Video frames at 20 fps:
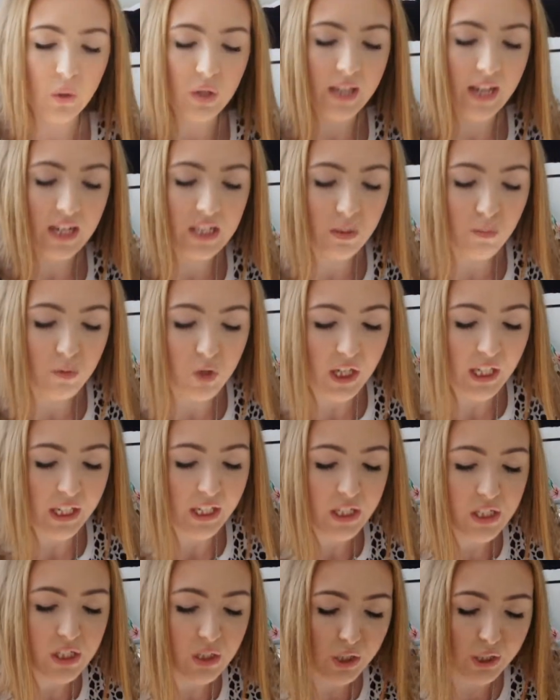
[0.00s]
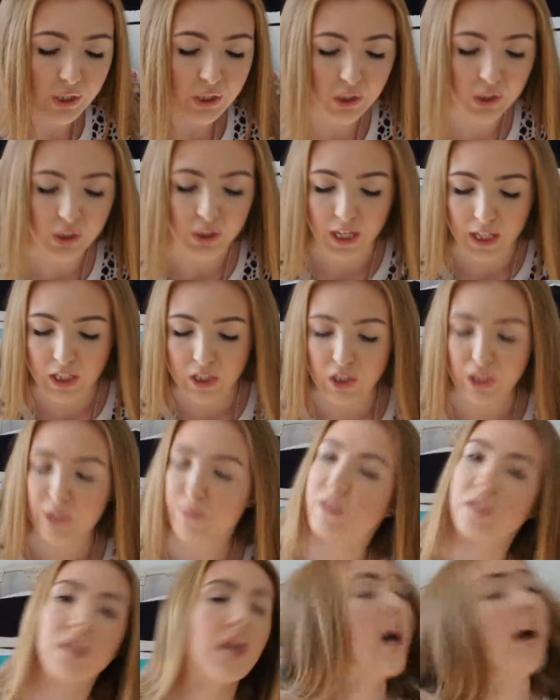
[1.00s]
like some jeans or a cute like
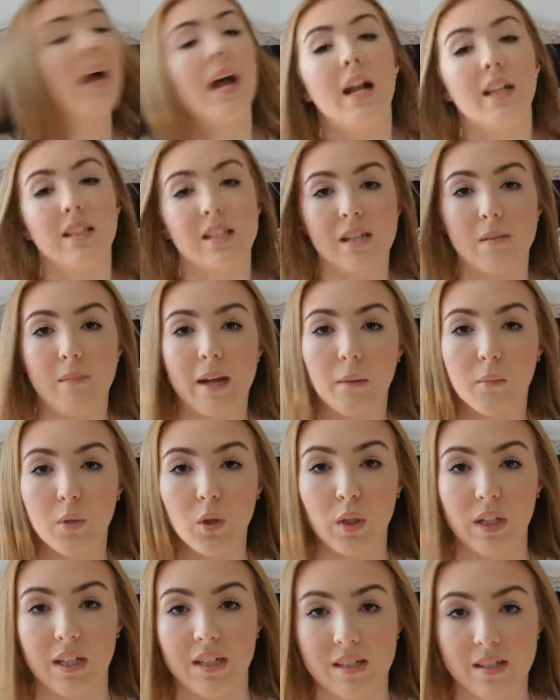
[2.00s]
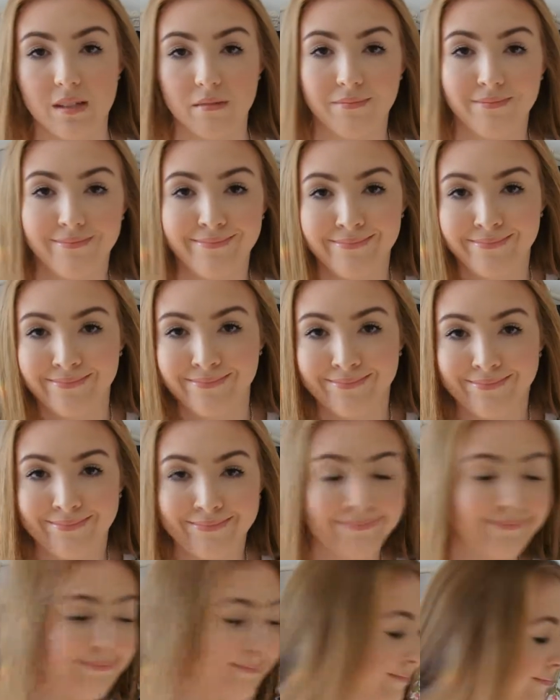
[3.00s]
sheepskin and some like booties.
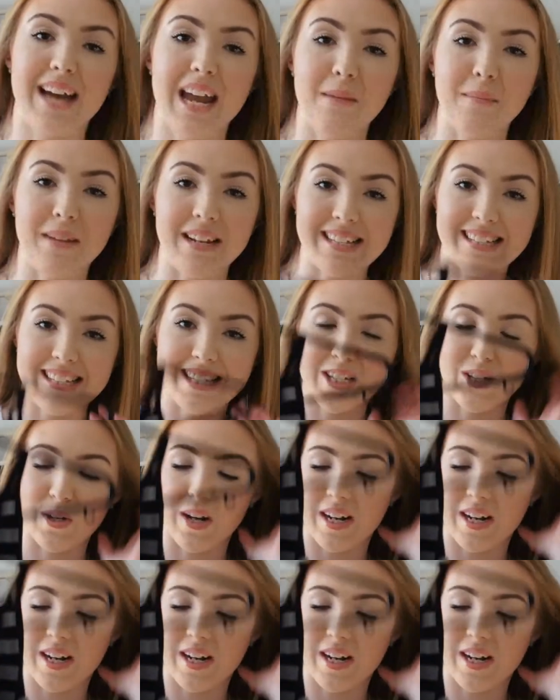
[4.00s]
That is this